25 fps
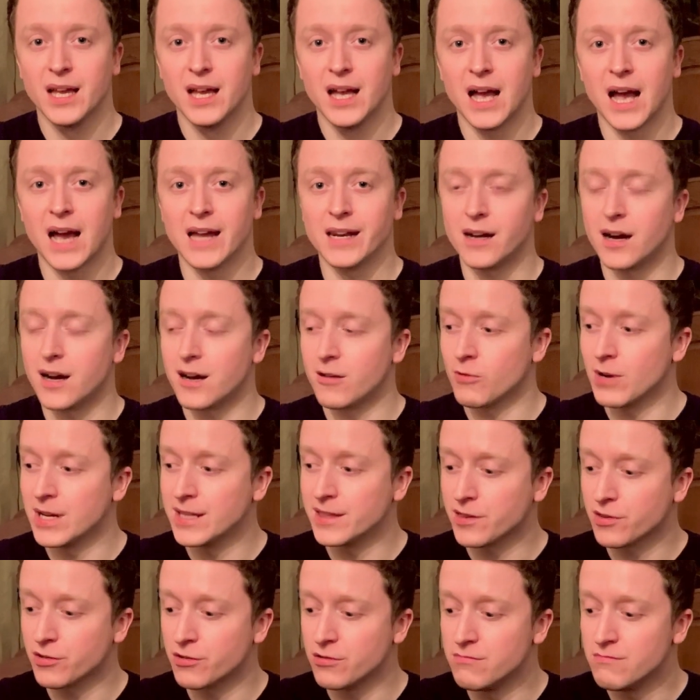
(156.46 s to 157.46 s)
And I went
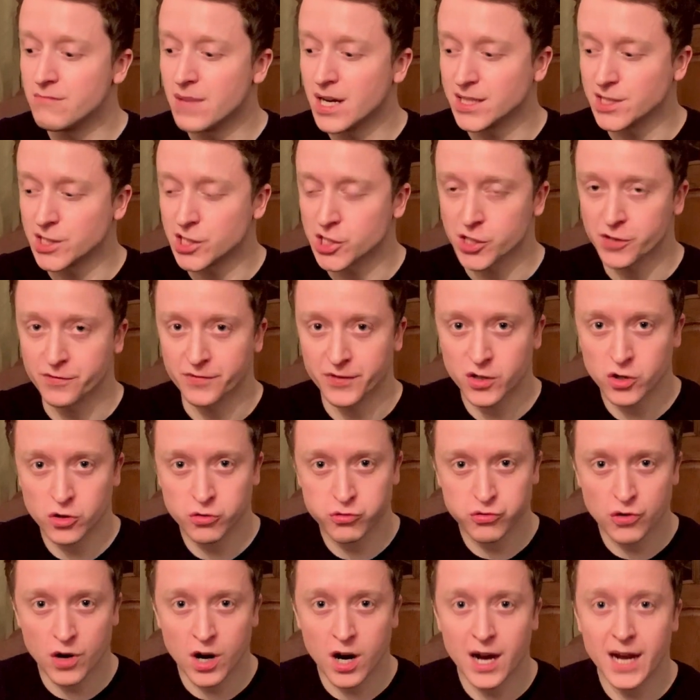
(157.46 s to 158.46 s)
through months of
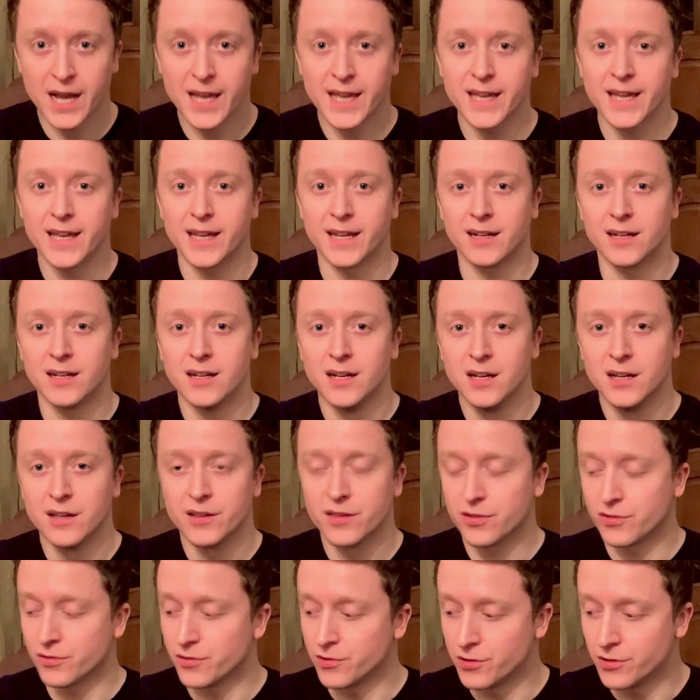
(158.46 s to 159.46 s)
crying,
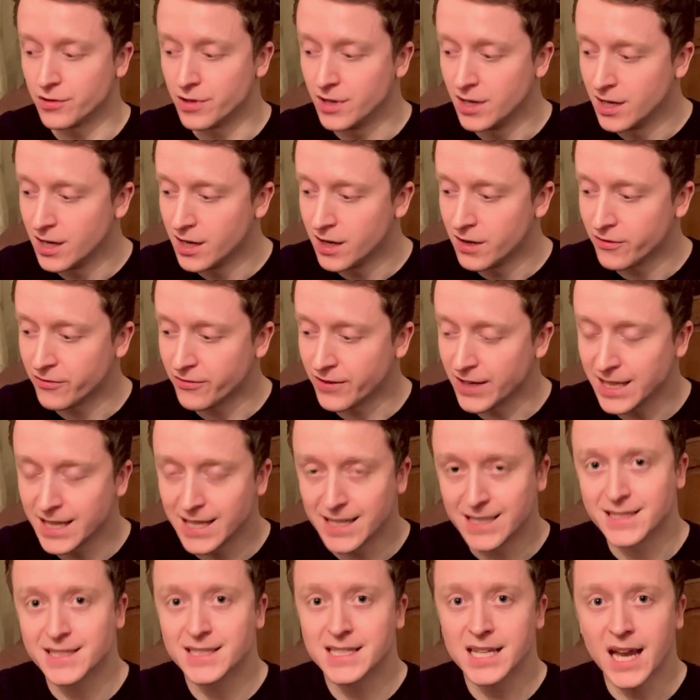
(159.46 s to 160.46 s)
through
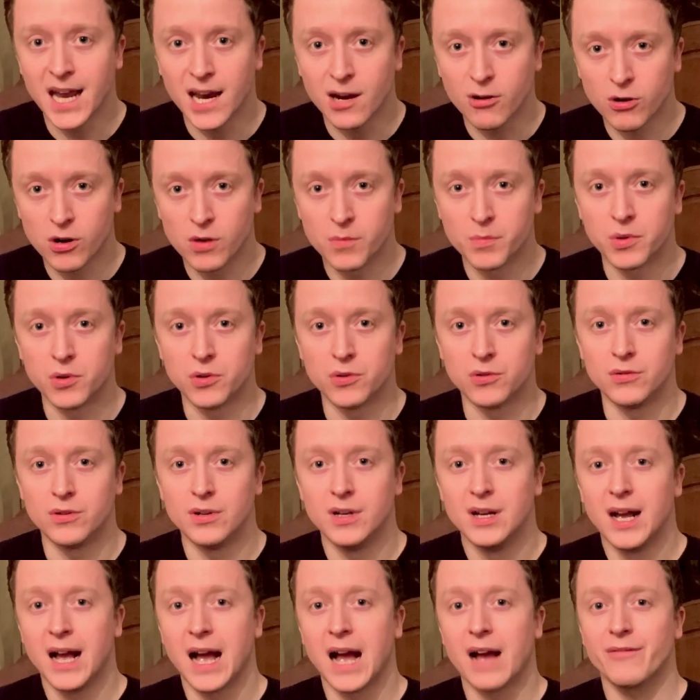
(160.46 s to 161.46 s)
feeling terrible,
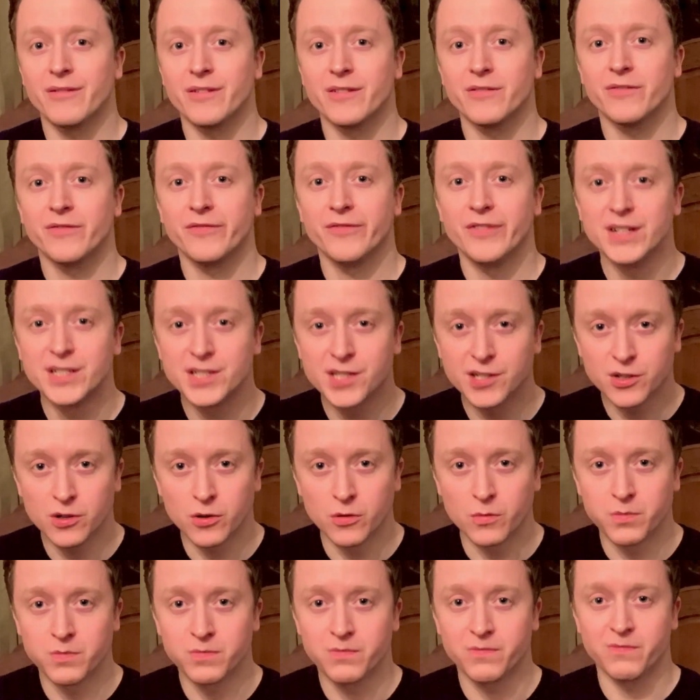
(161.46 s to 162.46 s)
having
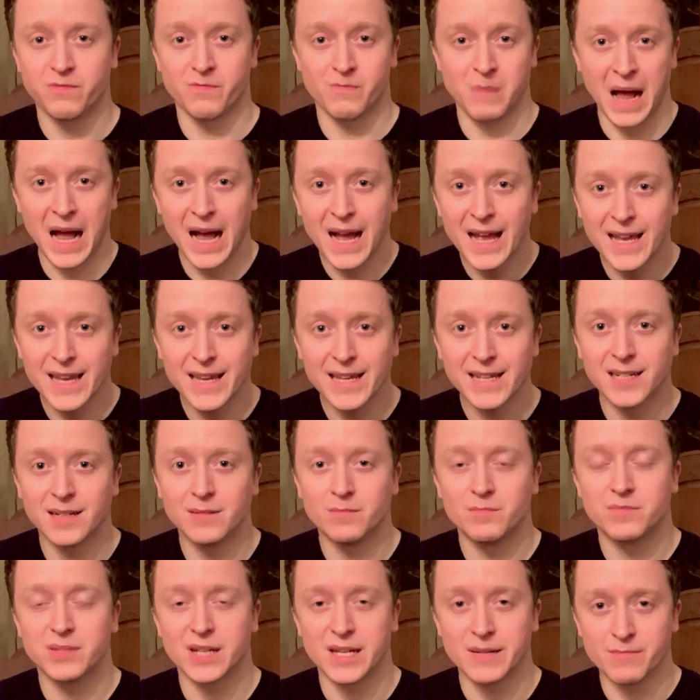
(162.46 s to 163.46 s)
physical pain
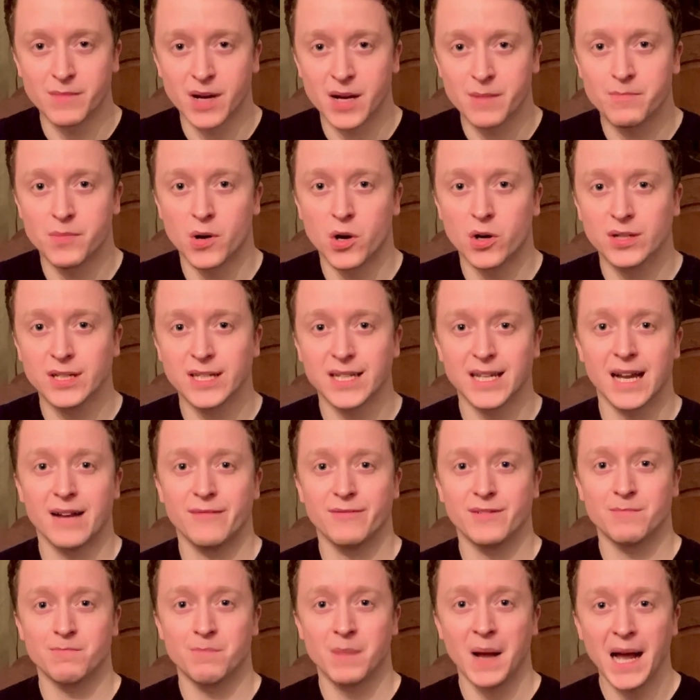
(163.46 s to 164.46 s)
in, in my body,
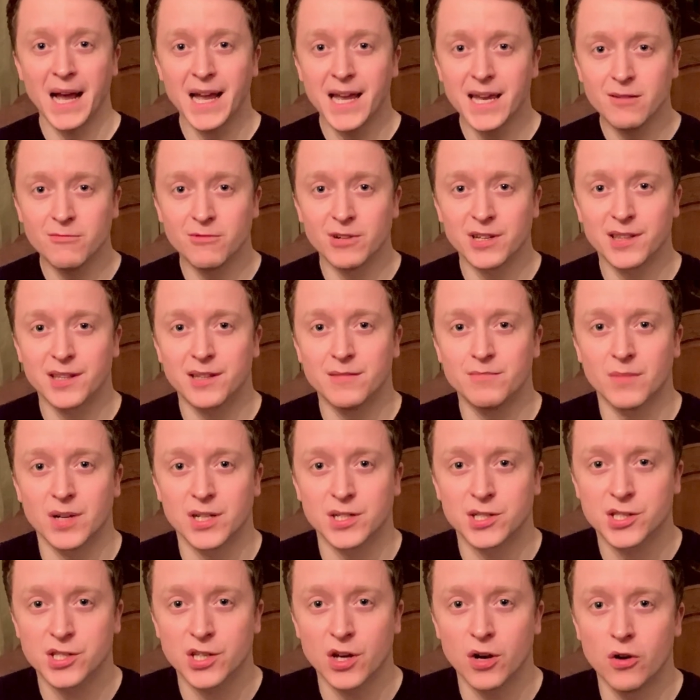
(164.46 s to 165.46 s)
having pain within my
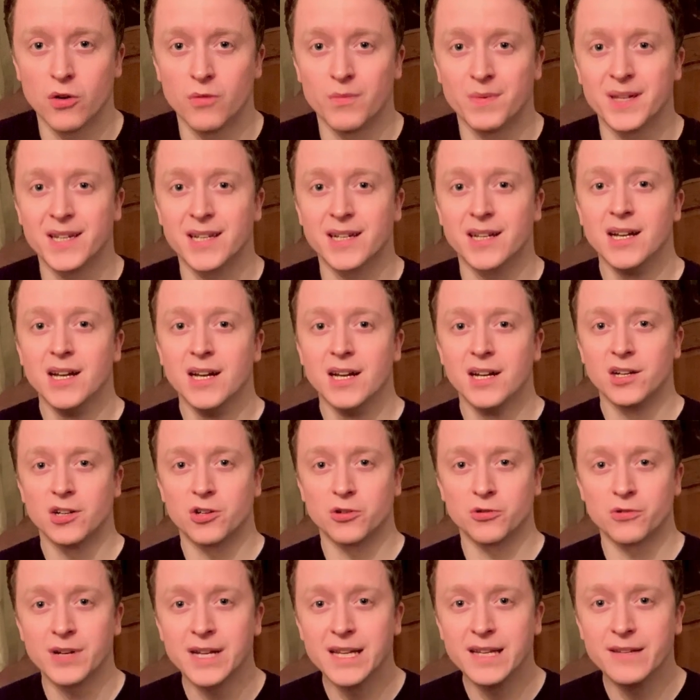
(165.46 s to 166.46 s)
soul, being
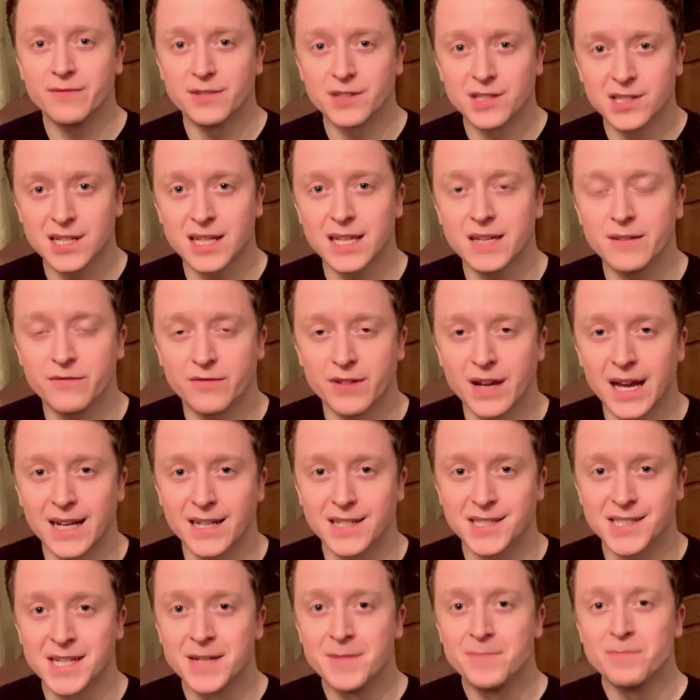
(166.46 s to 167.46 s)
grievously
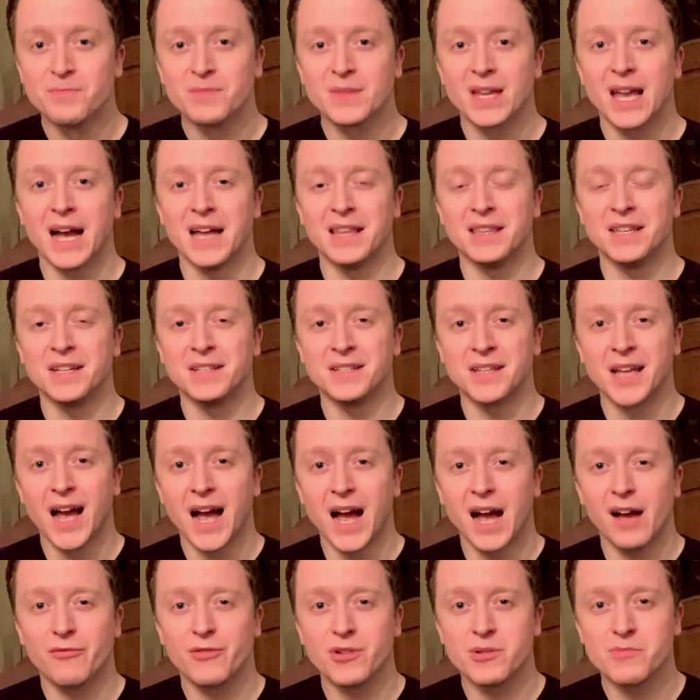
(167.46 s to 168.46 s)
vexed, and then
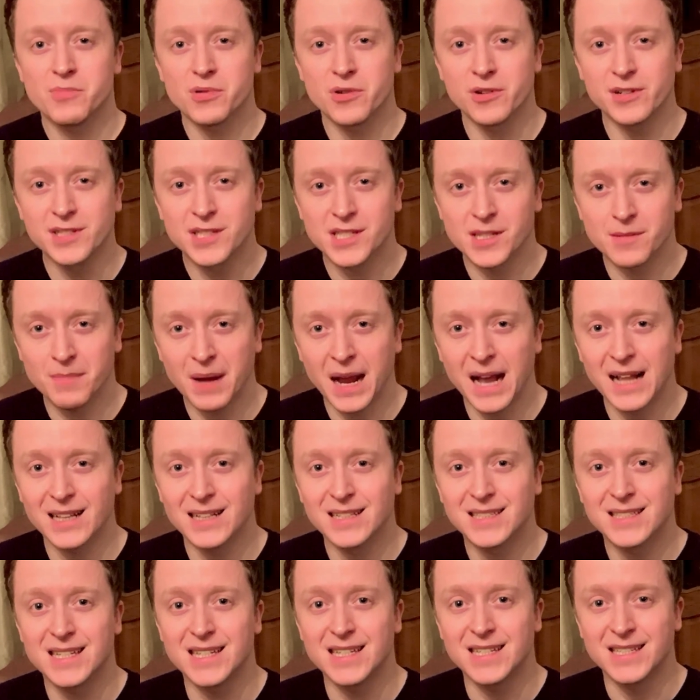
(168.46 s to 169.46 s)
having
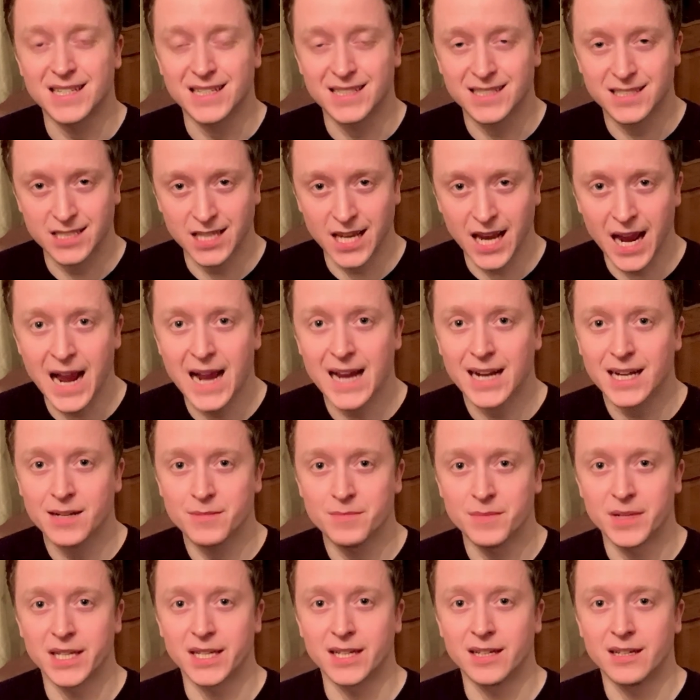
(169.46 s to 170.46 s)
principalities attack
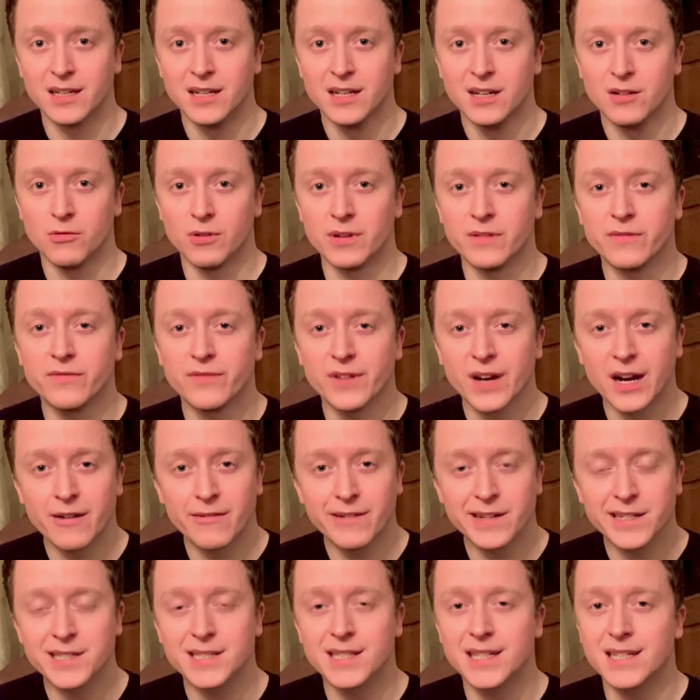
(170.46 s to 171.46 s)
me with
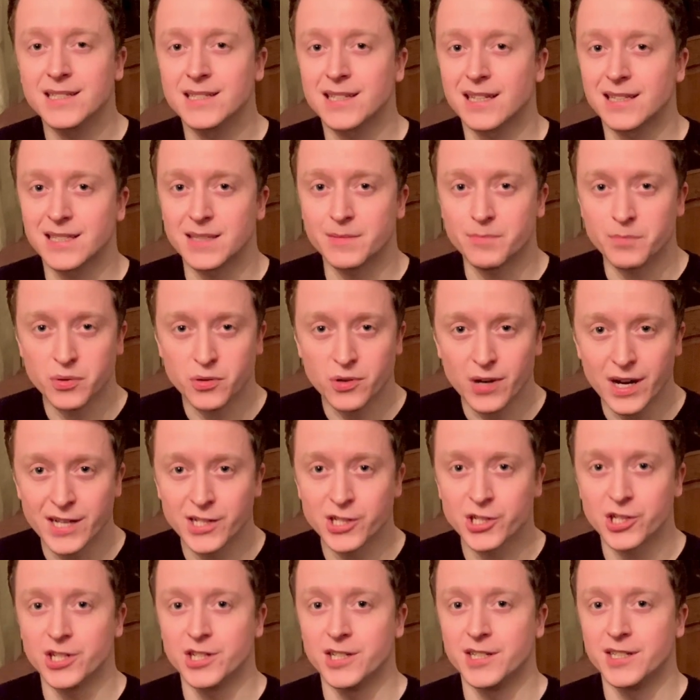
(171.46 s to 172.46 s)
various things like
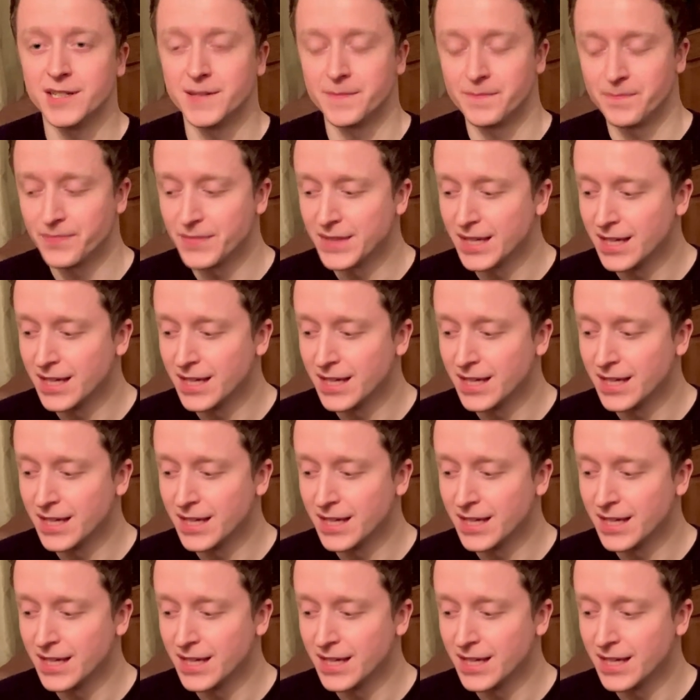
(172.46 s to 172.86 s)
depression,